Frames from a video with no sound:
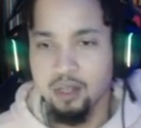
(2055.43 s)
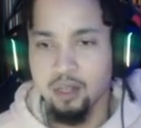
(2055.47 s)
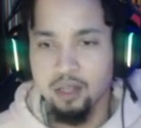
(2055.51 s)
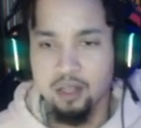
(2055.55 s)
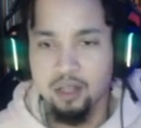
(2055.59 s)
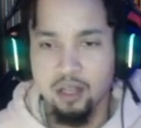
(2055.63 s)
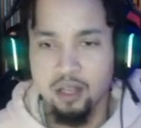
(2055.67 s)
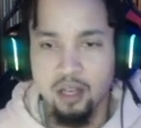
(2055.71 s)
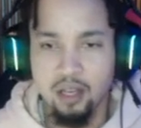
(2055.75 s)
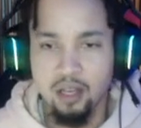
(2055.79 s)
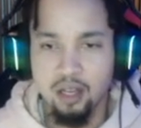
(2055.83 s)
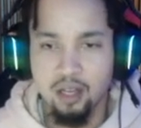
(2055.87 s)

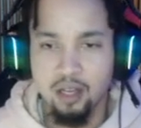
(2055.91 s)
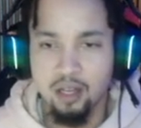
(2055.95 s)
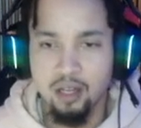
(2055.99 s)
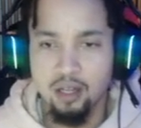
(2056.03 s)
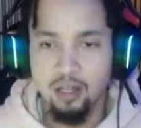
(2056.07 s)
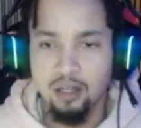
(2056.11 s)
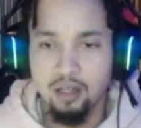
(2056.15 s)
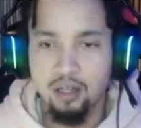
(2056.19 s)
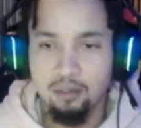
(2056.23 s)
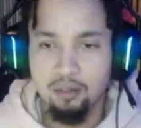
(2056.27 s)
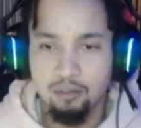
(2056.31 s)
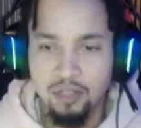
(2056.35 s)
Yeah.
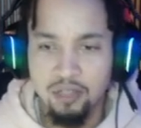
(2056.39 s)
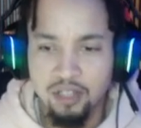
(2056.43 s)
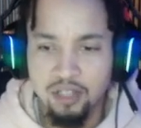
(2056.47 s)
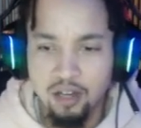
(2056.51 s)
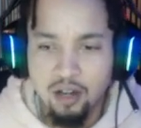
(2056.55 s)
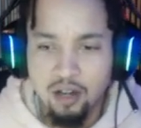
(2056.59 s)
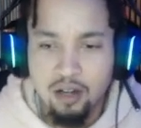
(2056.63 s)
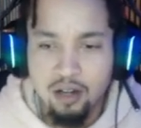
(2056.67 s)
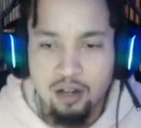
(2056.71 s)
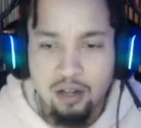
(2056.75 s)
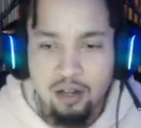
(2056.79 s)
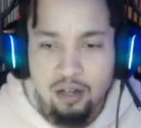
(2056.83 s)
Mr.
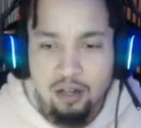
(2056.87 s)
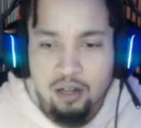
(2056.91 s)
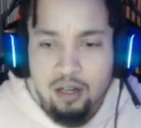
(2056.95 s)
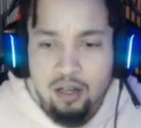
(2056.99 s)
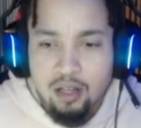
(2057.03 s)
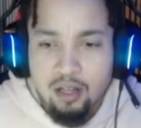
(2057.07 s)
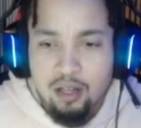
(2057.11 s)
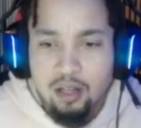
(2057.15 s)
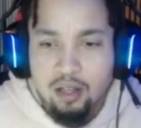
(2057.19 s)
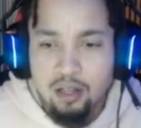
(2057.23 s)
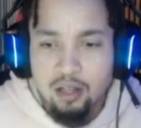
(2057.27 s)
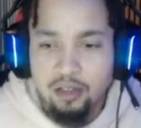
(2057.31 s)
Error,
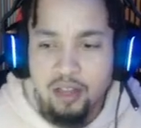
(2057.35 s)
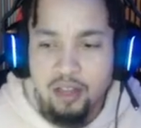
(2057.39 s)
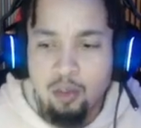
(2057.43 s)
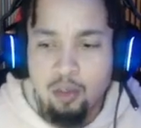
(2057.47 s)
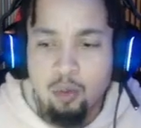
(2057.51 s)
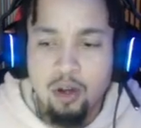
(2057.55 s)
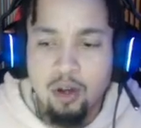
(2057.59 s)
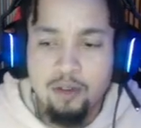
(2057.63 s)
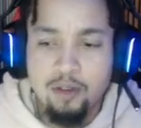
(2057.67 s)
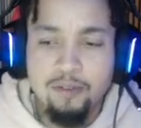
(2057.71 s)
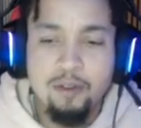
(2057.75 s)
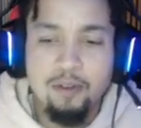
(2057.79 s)
they, they
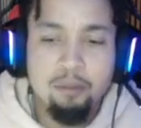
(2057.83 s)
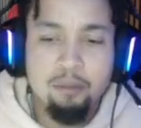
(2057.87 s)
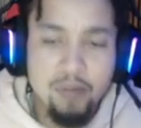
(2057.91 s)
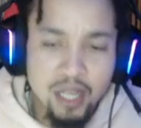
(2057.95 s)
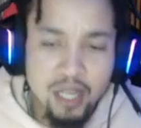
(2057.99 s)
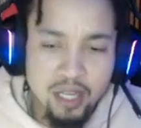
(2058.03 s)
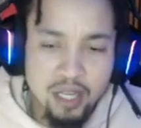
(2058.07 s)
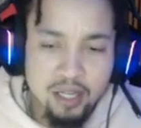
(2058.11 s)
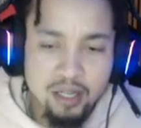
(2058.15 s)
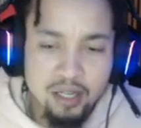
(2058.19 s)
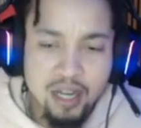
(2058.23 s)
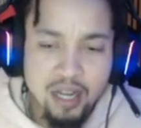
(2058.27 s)
work, work, for me,
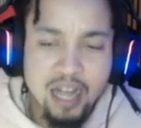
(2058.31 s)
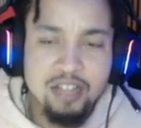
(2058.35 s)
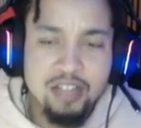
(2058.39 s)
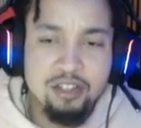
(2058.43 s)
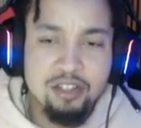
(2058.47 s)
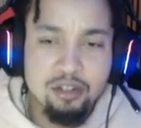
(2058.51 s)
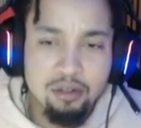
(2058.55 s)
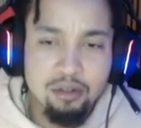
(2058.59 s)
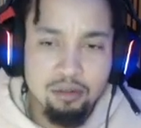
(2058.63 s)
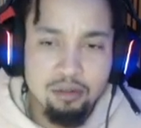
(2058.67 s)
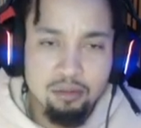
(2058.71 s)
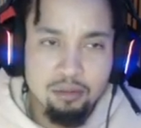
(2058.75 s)
me not
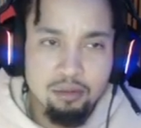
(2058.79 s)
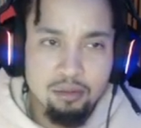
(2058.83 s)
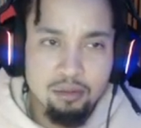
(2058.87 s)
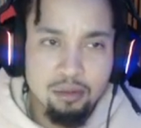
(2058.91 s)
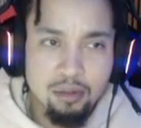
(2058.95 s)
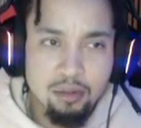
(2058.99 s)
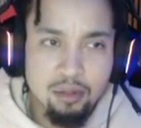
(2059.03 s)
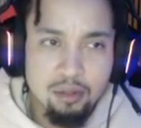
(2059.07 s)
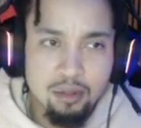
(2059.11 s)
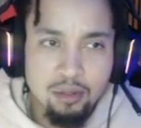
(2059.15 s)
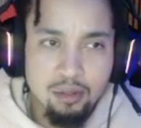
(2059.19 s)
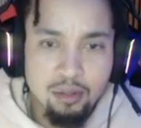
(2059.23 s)
you. you. Let
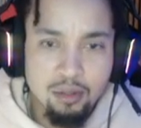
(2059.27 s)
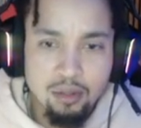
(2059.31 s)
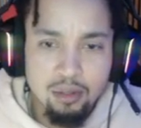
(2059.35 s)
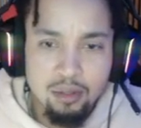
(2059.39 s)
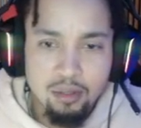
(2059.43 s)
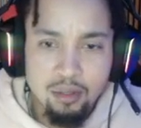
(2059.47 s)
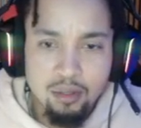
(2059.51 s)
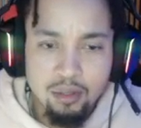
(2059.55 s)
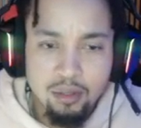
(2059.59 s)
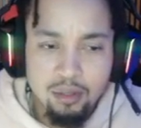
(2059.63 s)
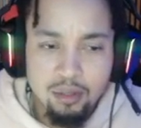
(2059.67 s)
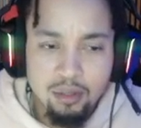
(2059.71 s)
me help in there.
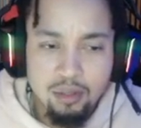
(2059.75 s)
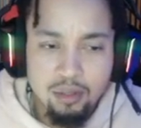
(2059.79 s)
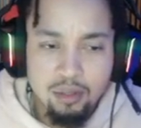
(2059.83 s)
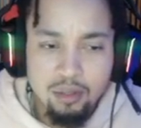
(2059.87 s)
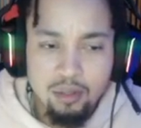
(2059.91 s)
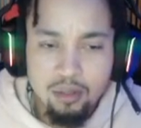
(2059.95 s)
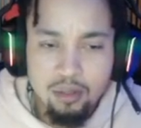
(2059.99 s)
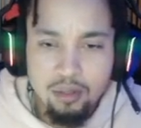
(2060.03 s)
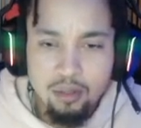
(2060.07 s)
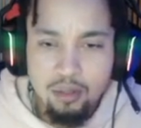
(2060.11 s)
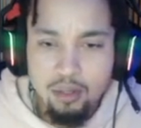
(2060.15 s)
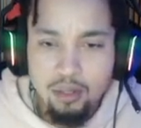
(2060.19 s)
Let me help you. Let
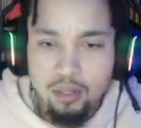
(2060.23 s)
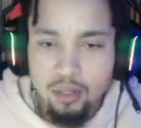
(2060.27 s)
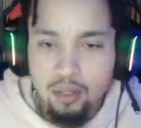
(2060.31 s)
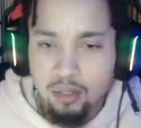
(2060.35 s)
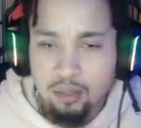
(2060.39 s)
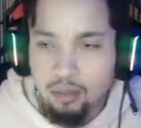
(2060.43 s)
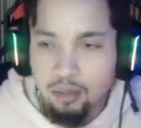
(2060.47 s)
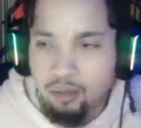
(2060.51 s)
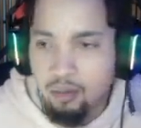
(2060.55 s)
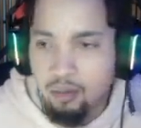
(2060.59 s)
me help you. He yeah.